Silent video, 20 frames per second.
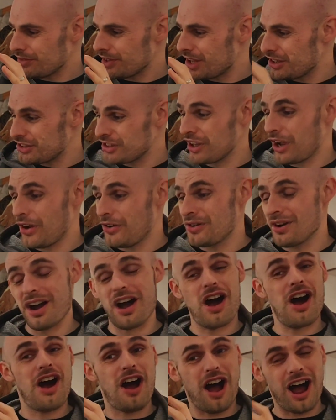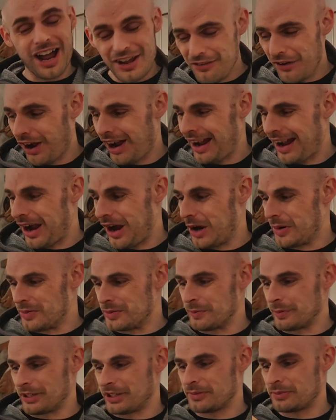So I have high hopes
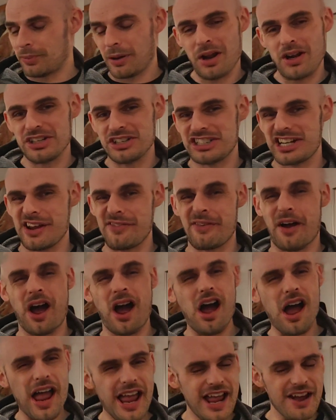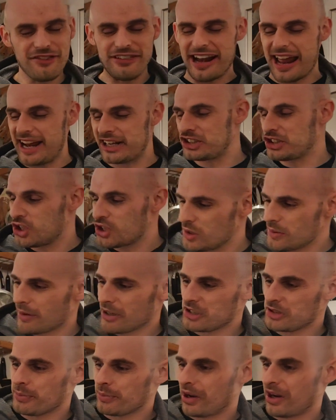because Plant Chef, I haven't had too
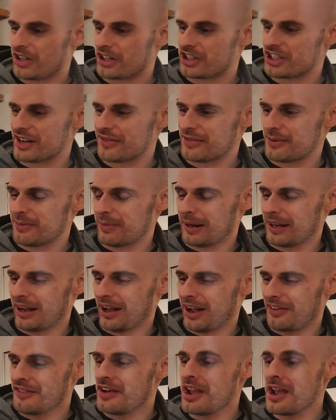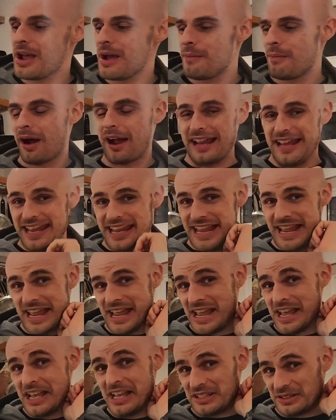much Plant Chef in my life, but I
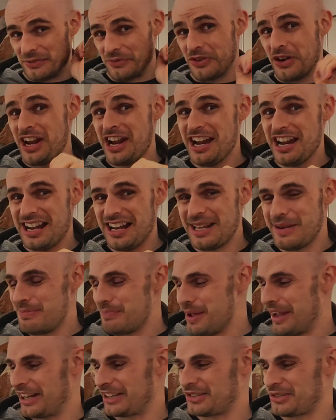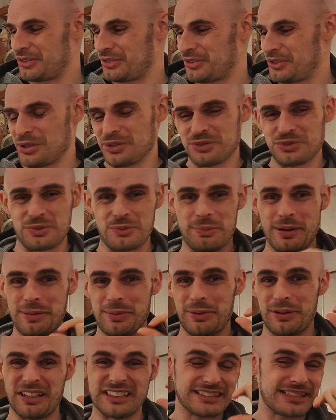hear some really mixed reviews from
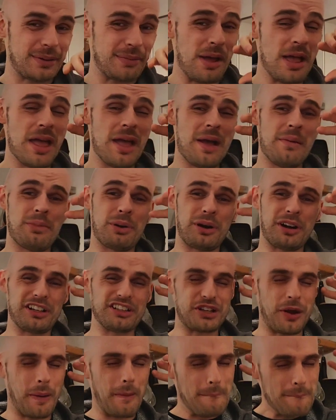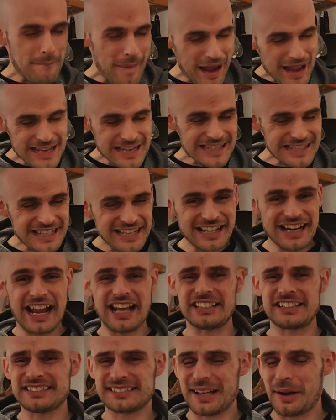people that some products are amazing
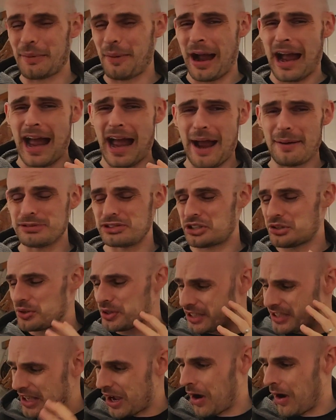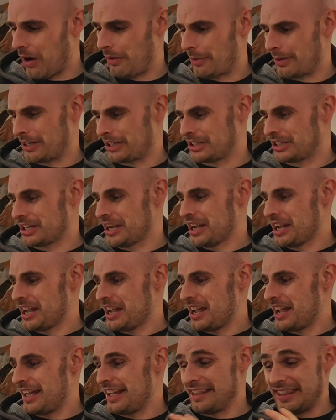and some are absolute garbage
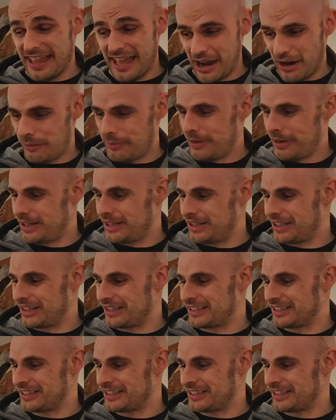in their opinion.